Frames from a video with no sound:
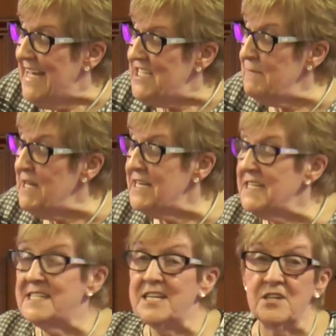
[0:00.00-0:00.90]
She made a
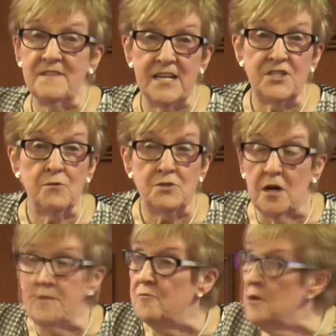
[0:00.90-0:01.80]
decision then to go
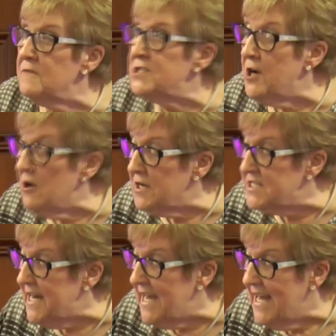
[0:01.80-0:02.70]
down the route of
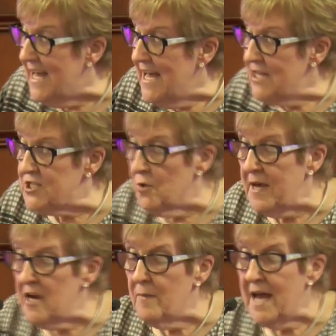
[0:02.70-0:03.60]
surrogacy. So
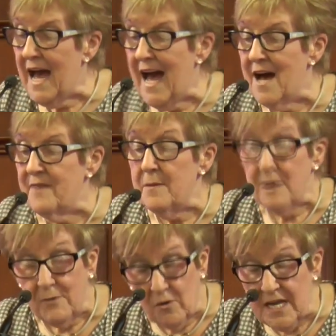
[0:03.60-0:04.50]
here we have
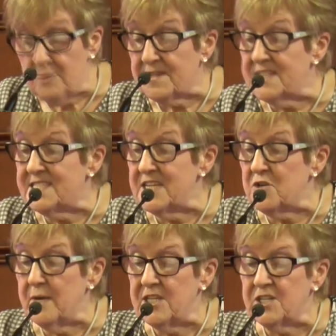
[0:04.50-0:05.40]
Abraham agreed with the
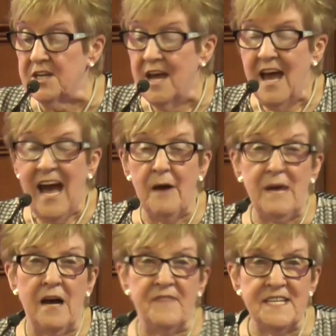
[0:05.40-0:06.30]
situation, and we
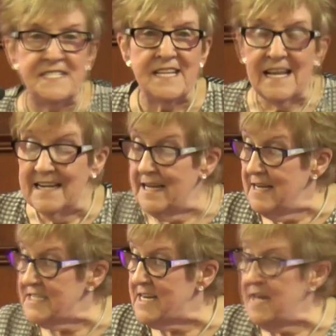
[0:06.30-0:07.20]
have this
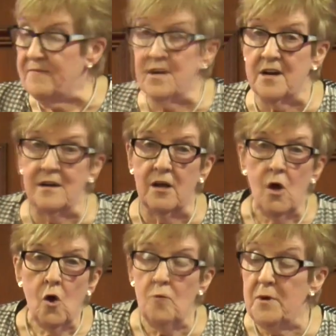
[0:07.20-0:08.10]
little slave girl
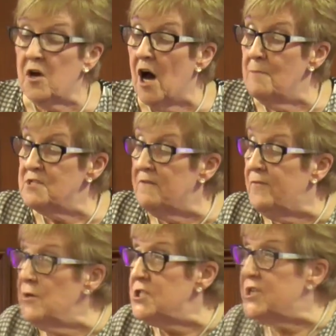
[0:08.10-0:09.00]
who becomes the
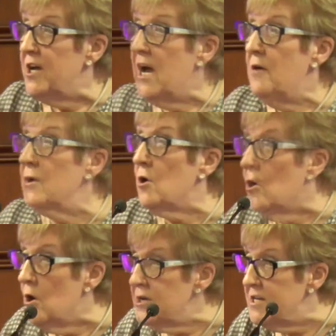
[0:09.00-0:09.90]
first
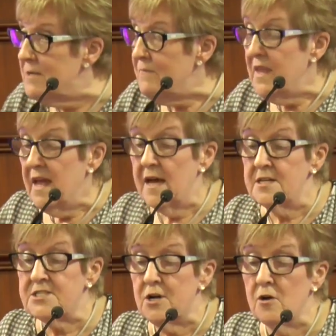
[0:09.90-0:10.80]
recorded uh,
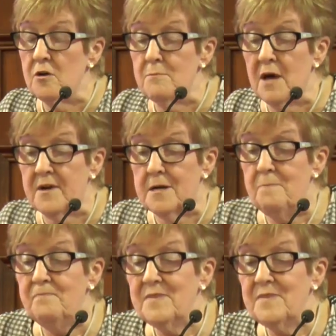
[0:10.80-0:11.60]
surrogate mother.